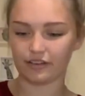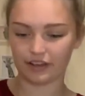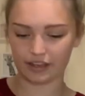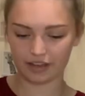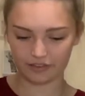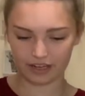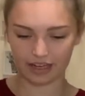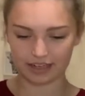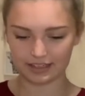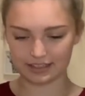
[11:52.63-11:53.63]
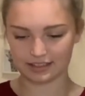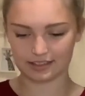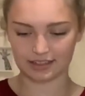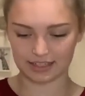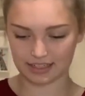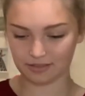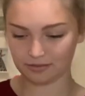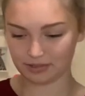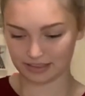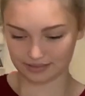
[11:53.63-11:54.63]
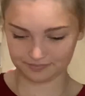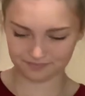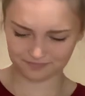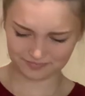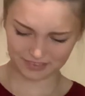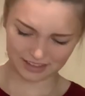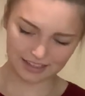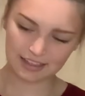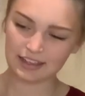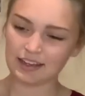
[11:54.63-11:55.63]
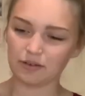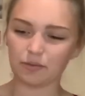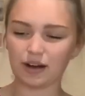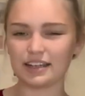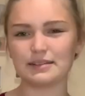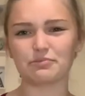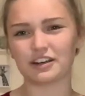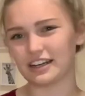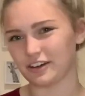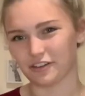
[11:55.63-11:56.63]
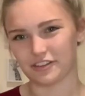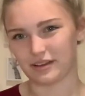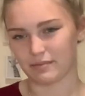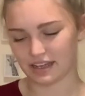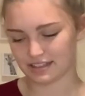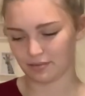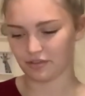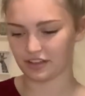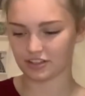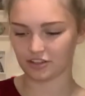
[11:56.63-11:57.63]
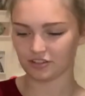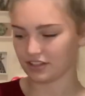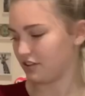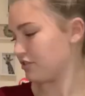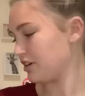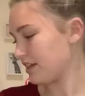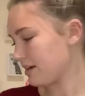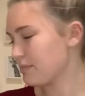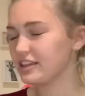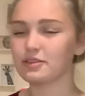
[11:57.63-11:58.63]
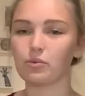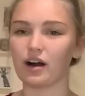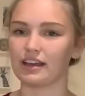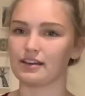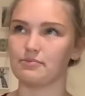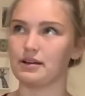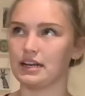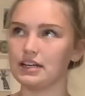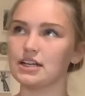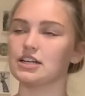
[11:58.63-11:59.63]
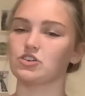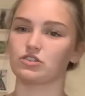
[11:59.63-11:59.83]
here. Again, it's inside out, but why did Pretty Little Thing make something so see-through? Like, they made the white completely not